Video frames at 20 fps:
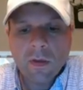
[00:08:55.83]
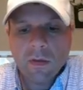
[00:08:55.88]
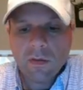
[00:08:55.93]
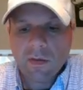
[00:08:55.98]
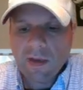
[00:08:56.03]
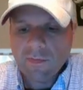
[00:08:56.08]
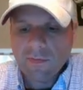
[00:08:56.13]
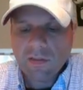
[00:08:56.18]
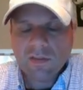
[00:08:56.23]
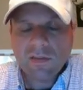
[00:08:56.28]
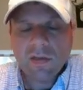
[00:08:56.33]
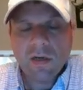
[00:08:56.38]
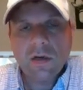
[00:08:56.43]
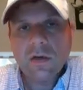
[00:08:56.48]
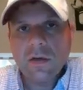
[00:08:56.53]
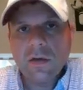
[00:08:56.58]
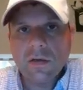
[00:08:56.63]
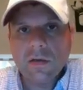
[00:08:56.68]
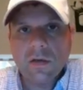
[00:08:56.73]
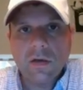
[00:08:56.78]
They have a
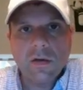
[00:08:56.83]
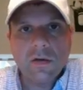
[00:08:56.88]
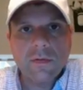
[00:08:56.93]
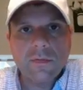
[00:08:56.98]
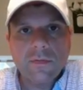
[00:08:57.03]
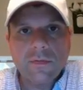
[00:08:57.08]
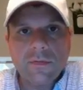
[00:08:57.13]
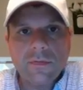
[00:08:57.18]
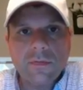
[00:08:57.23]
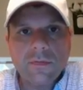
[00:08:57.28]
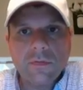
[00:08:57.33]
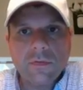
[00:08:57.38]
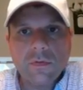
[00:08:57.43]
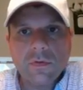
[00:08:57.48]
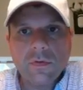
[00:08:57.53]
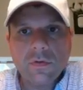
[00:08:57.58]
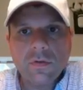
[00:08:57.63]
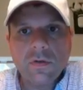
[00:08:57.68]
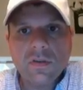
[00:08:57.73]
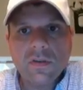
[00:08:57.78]
ton of
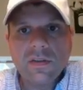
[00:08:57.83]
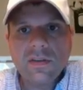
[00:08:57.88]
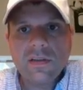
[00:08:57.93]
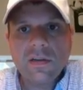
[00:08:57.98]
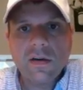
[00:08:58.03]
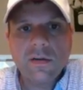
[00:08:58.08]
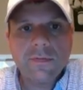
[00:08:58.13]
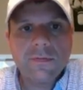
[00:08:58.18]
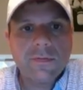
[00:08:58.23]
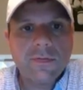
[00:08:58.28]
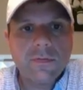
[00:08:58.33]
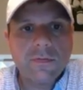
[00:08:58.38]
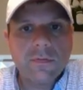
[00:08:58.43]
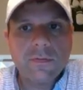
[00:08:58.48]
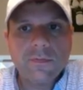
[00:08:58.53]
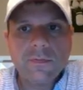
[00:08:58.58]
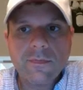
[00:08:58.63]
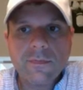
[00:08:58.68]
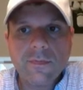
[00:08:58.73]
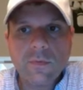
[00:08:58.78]
good stuff
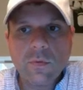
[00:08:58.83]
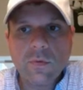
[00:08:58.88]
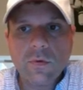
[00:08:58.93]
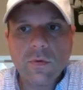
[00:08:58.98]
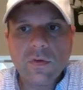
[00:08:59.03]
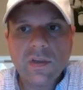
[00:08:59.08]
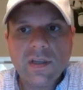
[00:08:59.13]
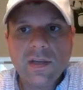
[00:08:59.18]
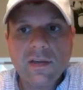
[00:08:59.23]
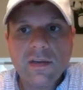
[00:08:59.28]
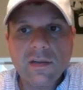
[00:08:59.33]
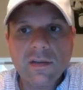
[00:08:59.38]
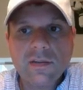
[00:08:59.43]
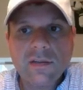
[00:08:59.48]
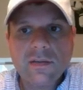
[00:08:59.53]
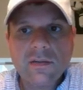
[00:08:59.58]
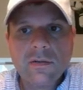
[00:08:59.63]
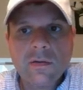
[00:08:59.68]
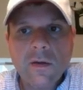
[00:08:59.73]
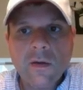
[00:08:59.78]
for
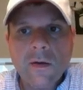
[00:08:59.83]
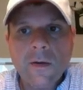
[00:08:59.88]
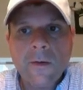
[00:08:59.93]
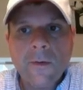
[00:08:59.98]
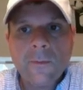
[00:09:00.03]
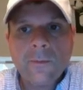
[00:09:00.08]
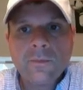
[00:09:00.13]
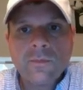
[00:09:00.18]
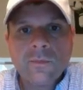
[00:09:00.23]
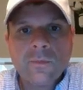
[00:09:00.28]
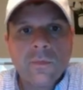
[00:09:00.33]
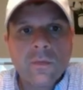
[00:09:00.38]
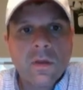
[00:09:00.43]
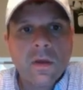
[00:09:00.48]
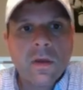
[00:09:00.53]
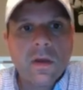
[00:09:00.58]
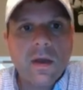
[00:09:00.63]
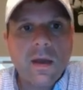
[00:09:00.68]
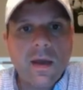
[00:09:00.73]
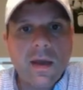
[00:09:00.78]
kids.
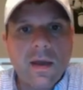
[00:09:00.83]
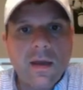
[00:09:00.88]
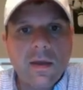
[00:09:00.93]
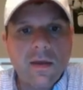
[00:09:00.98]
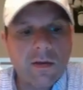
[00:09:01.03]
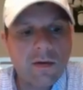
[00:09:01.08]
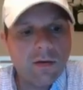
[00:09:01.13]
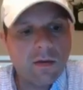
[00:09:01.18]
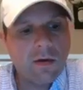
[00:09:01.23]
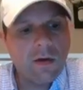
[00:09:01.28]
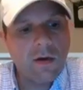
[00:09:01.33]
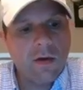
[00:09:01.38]
And